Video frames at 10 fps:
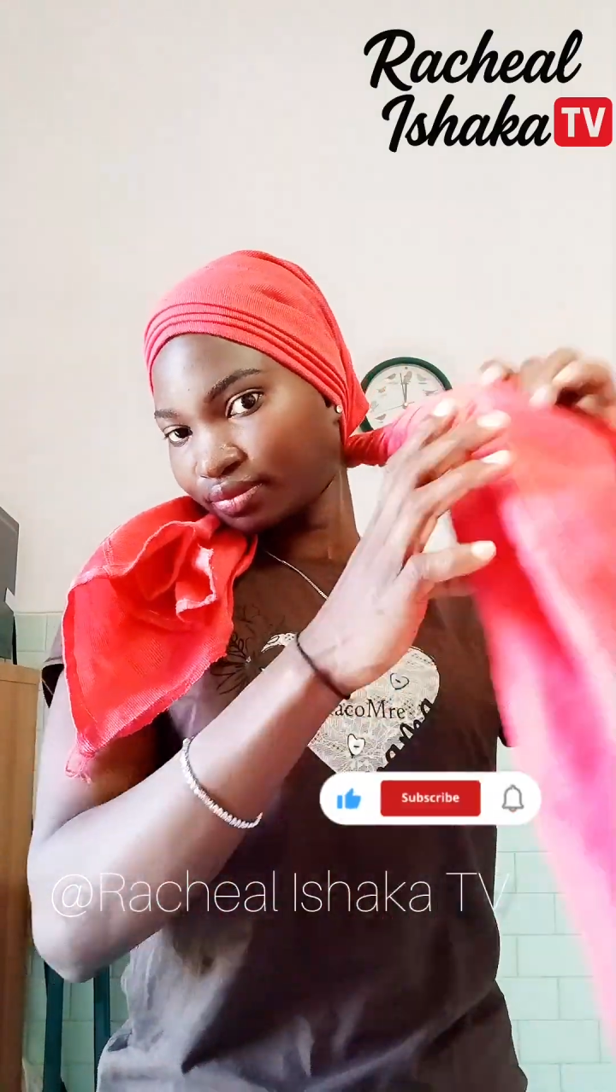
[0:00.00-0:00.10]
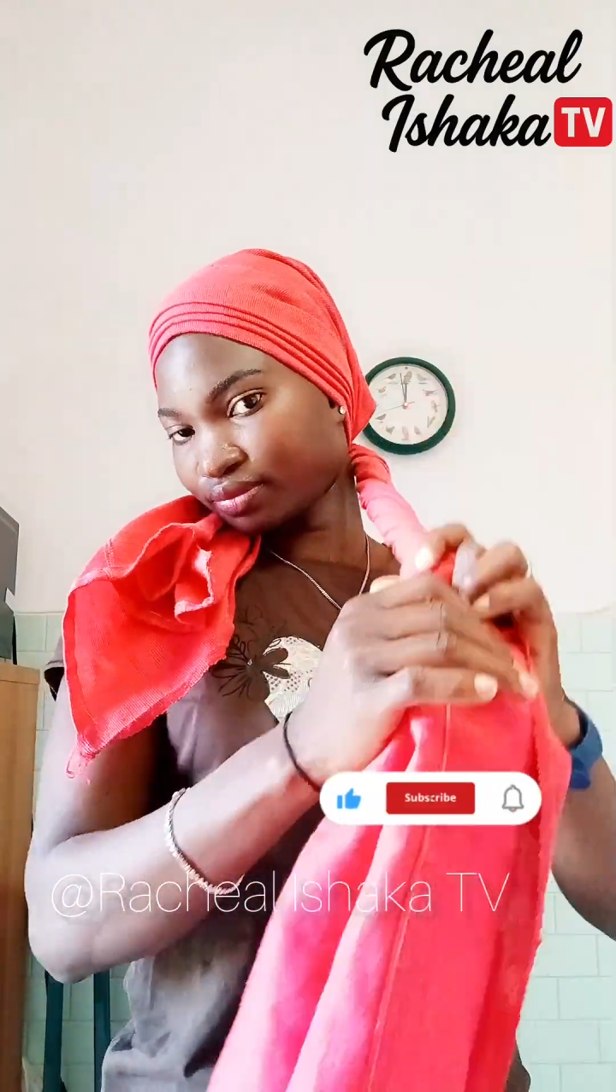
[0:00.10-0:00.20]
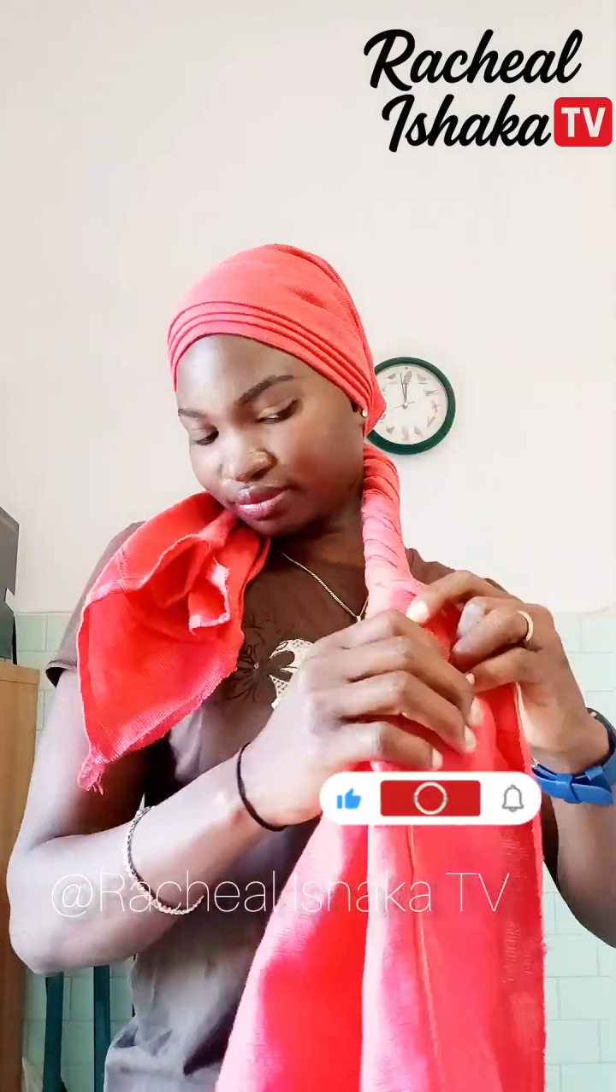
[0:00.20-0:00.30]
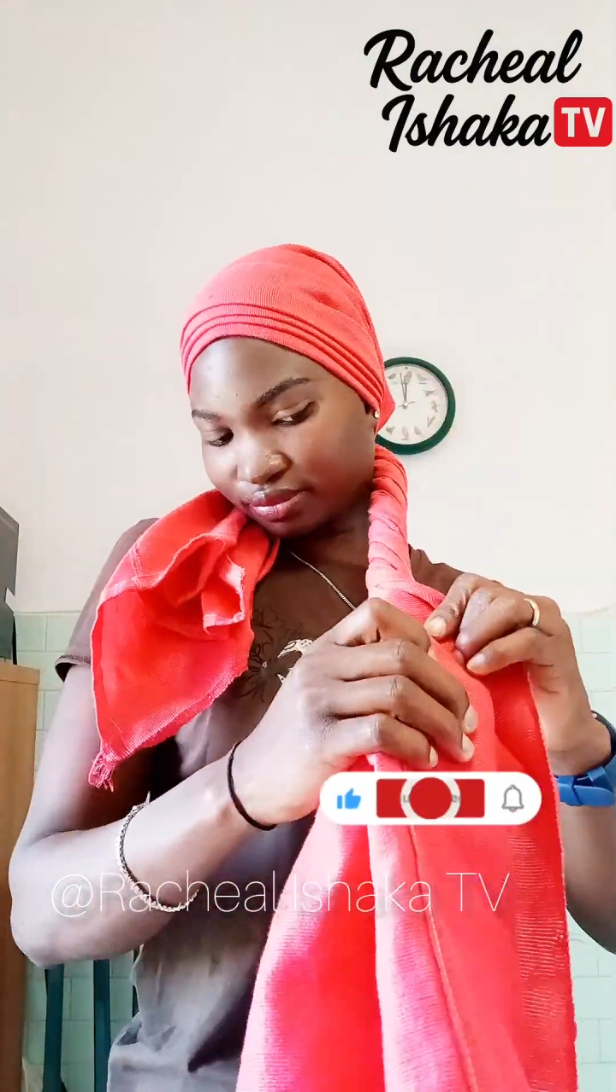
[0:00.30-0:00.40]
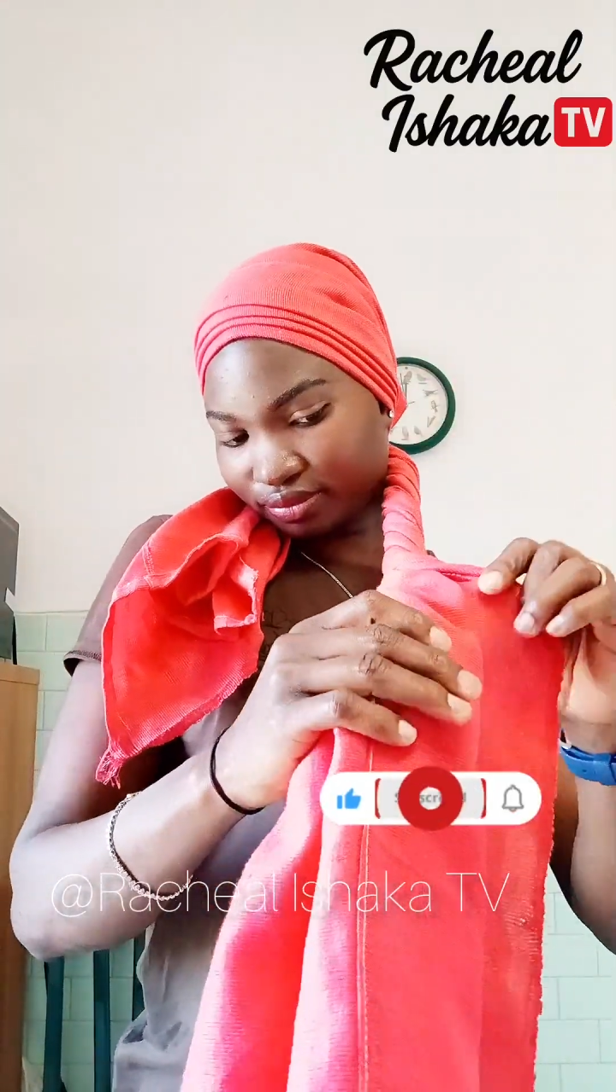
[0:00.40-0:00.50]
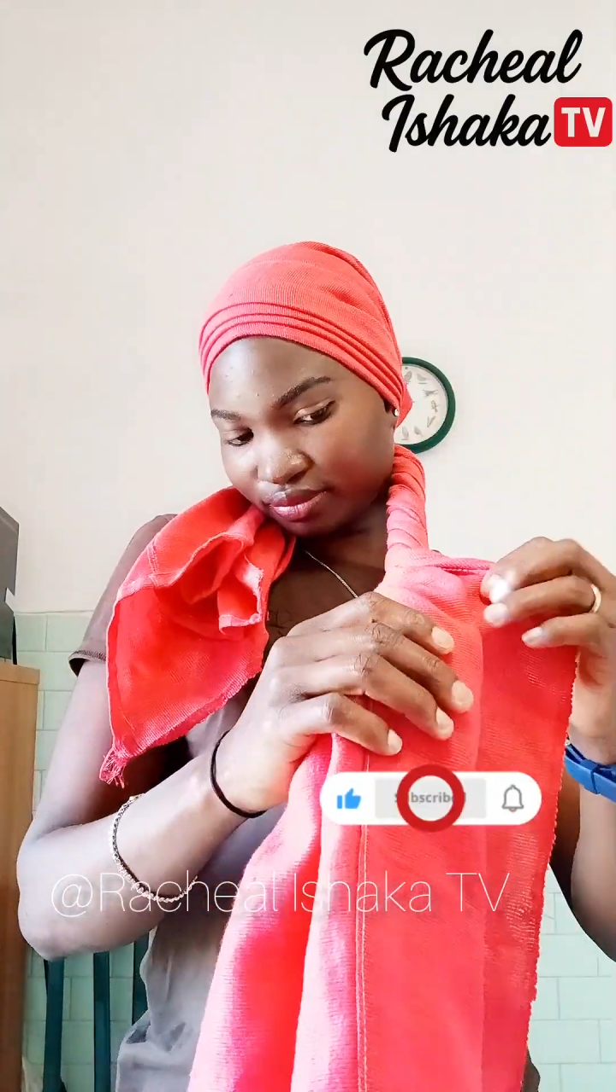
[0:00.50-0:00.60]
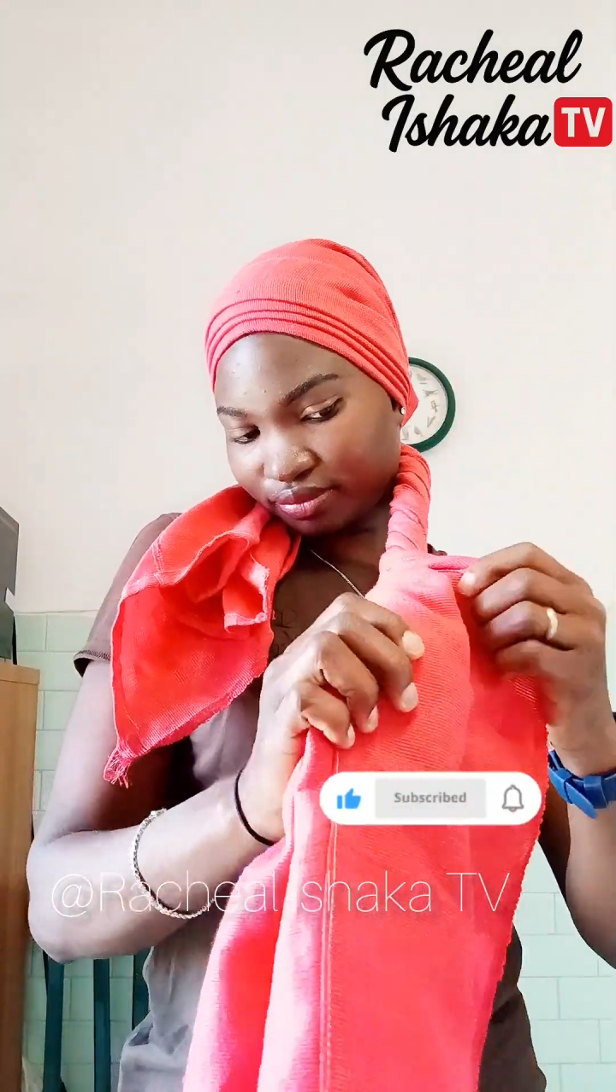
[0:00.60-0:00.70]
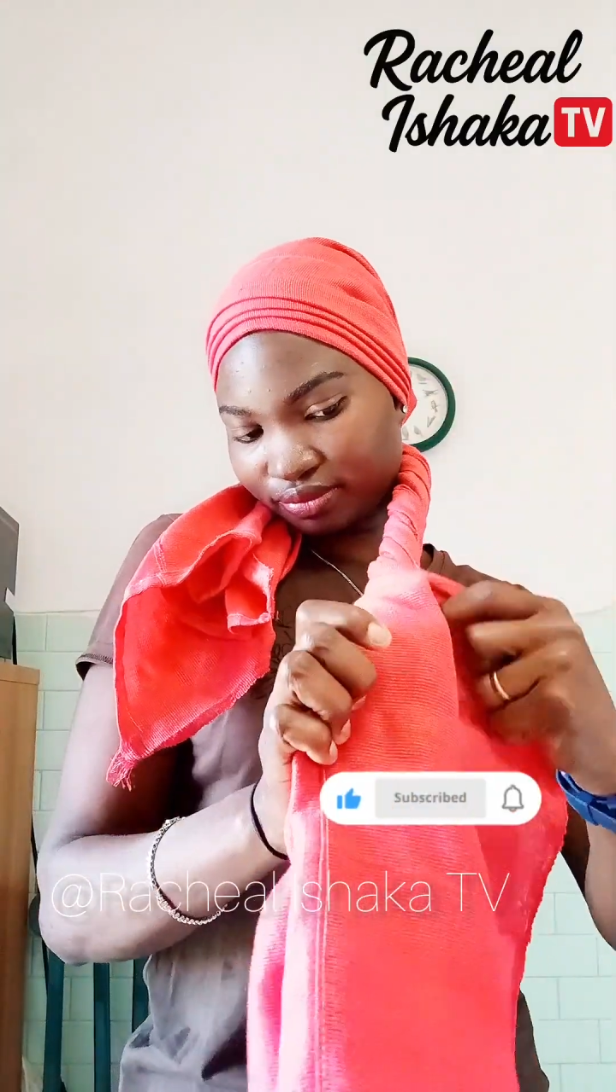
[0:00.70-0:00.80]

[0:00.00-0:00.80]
I've already